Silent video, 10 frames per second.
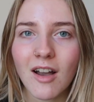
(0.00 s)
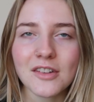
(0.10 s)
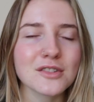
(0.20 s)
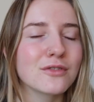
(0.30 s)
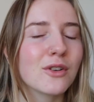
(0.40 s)
I
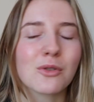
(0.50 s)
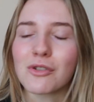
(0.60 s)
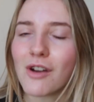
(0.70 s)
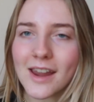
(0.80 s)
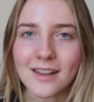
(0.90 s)
just feel
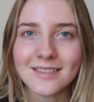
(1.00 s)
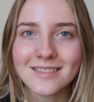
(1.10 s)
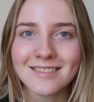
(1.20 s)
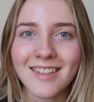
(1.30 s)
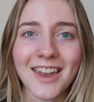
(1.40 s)
great
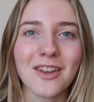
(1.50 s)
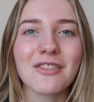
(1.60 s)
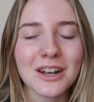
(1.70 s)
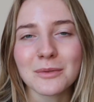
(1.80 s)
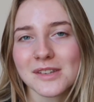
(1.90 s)
and I
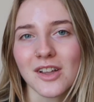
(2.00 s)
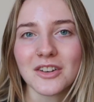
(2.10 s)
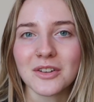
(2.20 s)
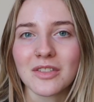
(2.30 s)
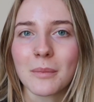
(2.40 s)
really want to start
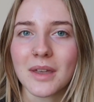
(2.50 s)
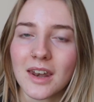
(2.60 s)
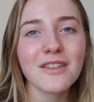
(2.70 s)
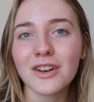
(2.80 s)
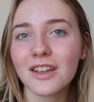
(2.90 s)
doing them
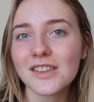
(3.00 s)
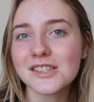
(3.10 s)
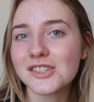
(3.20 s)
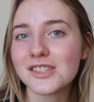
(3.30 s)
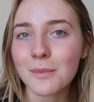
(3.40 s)
again. I feel like this
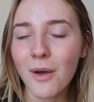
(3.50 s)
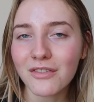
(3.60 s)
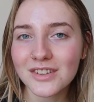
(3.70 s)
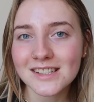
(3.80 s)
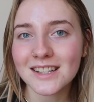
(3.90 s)
is just the
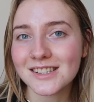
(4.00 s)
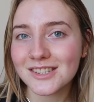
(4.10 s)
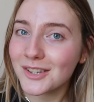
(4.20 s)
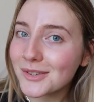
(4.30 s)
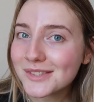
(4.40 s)
perfect
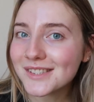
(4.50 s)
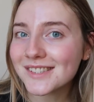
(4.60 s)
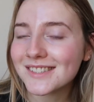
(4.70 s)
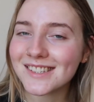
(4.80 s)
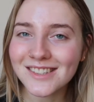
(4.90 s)

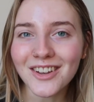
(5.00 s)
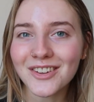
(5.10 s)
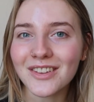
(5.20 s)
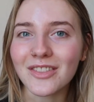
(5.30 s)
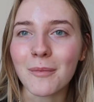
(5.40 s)
excuse to start
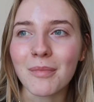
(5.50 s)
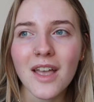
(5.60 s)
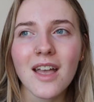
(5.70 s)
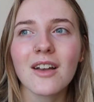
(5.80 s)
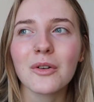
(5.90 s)
doing them,
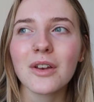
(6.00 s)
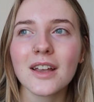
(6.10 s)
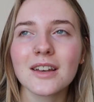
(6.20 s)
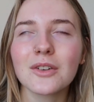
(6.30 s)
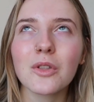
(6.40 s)
or
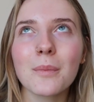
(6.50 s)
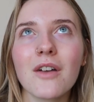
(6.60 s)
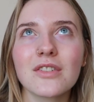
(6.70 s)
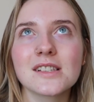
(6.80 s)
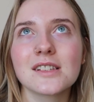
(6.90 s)
like not the
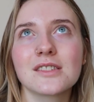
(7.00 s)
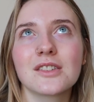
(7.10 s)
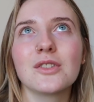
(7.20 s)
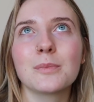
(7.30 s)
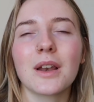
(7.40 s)
perfect
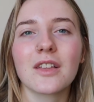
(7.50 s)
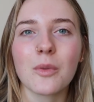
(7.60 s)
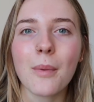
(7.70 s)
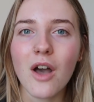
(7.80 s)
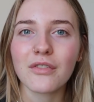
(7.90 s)
excuse but like
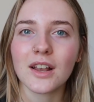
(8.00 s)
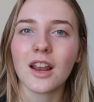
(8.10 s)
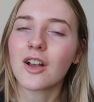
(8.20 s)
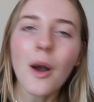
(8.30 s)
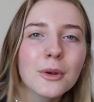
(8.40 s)
the perfect,
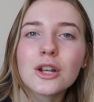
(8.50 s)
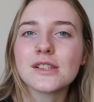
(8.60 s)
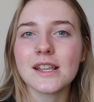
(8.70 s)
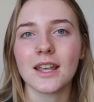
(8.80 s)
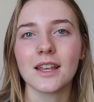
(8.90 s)
like, come on
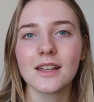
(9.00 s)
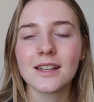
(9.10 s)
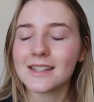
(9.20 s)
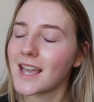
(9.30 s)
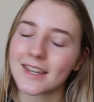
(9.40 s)
Lucy,
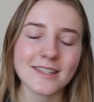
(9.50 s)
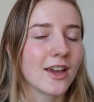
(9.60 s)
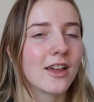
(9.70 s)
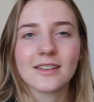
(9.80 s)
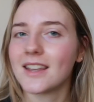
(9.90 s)
get it
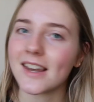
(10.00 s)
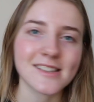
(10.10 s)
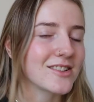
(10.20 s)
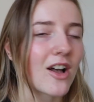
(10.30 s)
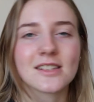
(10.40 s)
done, get it
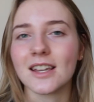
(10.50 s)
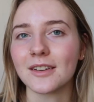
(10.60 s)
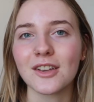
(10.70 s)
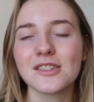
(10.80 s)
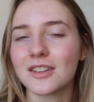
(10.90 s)
started,
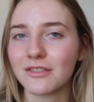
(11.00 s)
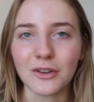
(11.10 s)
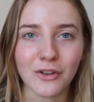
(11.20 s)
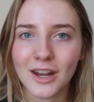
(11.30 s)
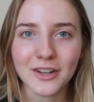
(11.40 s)
because you're going to feel
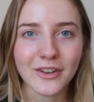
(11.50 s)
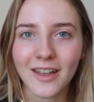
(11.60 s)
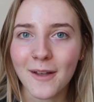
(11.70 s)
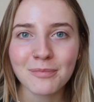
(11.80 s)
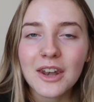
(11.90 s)
great doing
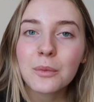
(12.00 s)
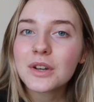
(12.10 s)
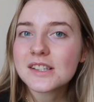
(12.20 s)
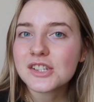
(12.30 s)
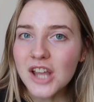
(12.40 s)
it. And I
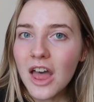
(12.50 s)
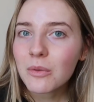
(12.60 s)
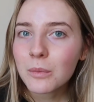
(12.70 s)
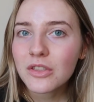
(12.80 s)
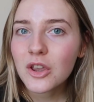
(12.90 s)
wanted to share
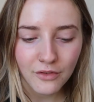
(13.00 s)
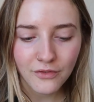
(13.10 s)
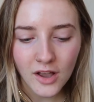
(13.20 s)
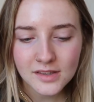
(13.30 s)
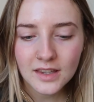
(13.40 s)
them with you. The
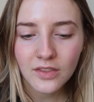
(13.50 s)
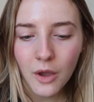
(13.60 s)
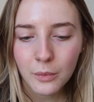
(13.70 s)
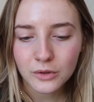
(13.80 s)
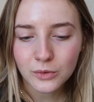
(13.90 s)
first thing
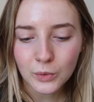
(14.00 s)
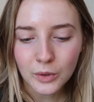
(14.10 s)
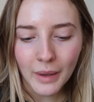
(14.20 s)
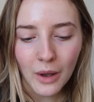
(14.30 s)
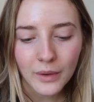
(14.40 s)
I want to talk
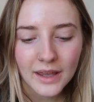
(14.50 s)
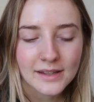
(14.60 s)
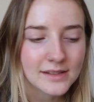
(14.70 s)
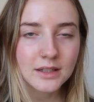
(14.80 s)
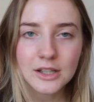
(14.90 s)
about
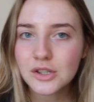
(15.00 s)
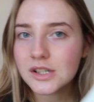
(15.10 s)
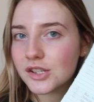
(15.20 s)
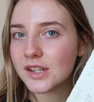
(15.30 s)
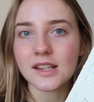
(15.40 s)
is literally
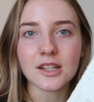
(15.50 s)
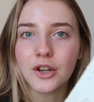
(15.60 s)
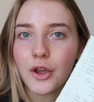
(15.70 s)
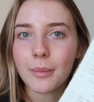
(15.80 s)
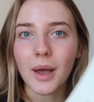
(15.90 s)
just getting a
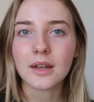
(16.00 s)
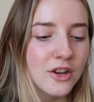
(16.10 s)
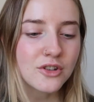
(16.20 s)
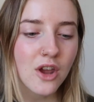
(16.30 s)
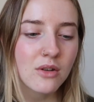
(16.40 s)
notepad.
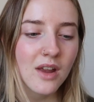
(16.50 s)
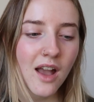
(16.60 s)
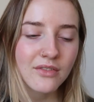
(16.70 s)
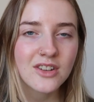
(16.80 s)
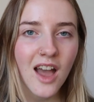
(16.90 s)
You don't
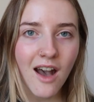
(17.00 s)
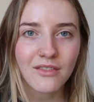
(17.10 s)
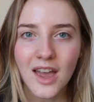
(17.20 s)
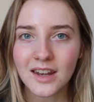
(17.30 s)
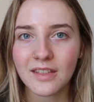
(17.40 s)
have to have
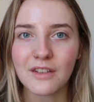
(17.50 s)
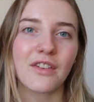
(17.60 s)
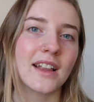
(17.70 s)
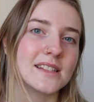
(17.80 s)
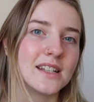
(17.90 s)
anything
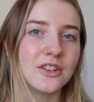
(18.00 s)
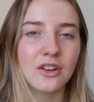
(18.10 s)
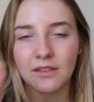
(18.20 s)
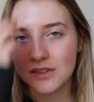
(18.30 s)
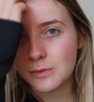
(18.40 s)
fancy, you
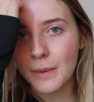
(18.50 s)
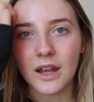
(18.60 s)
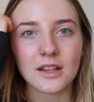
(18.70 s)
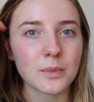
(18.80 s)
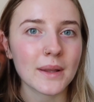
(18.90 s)
don't have to spend
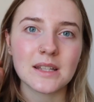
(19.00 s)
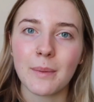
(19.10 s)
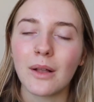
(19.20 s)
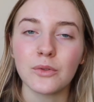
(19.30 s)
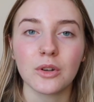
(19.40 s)
like
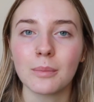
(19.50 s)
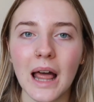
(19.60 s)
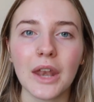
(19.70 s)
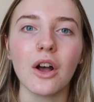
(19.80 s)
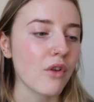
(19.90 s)
£20 on a
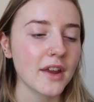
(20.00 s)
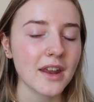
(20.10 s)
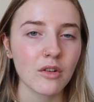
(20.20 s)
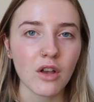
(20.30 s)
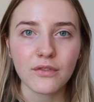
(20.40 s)
planner. Write
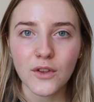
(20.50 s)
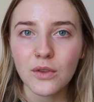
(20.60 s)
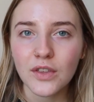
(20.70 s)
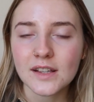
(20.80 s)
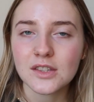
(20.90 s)
down a
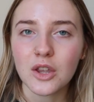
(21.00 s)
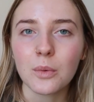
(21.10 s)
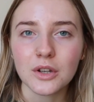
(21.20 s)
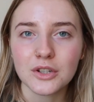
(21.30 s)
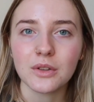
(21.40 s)
few things that you
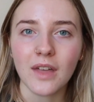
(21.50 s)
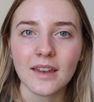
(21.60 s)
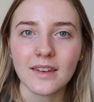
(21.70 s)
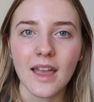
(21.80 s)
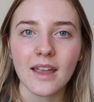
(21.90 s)
want to do
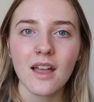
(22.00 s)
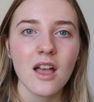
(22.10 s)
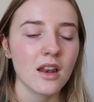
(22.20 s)
that day.